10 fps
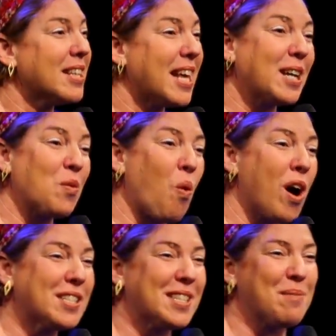They can
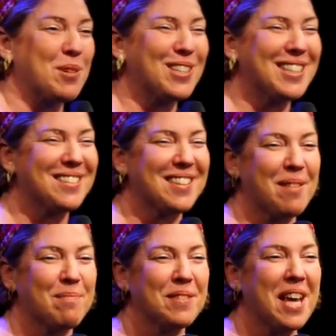wash them or clear
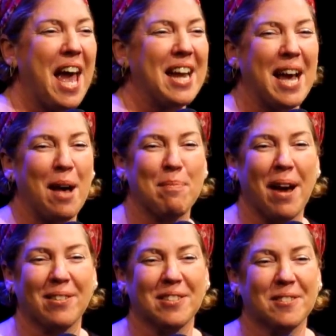them and help
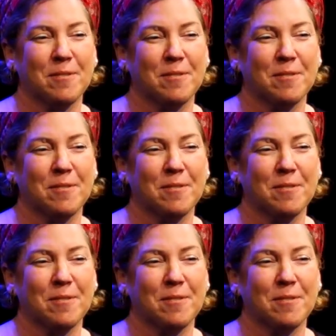out.